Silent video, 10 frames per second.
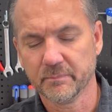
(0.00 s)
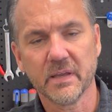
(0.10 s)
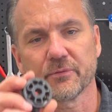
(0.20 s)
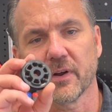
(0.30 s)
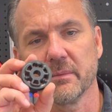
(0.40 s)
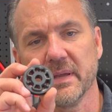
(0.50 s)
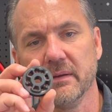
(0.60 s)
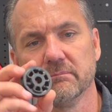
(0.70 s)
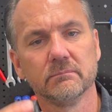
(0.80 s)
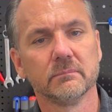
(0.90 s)
In front of
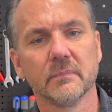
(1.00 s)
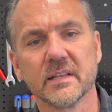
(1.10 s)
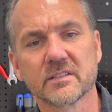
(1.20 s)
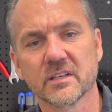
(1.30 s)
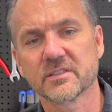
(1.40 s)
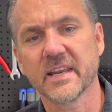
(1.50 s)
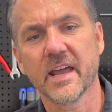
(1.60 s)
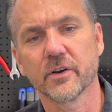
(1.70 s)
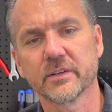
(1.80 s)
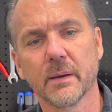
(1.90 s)
me, it's a
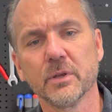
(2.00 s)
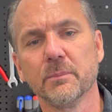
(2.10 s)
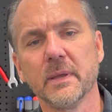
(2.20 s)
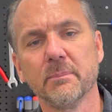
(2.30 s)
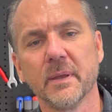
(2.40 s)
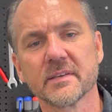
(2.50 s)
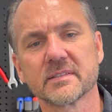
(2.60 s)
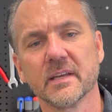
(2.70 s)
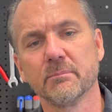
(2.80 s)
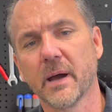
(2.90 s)
standard WP
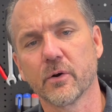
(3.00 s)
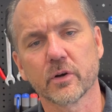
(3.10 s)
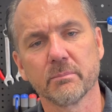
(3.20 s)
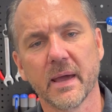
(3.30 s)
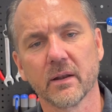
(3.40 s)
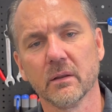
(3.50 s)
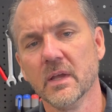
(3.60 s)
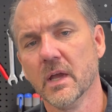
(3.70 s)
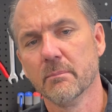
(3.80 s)
piston, powdered metal.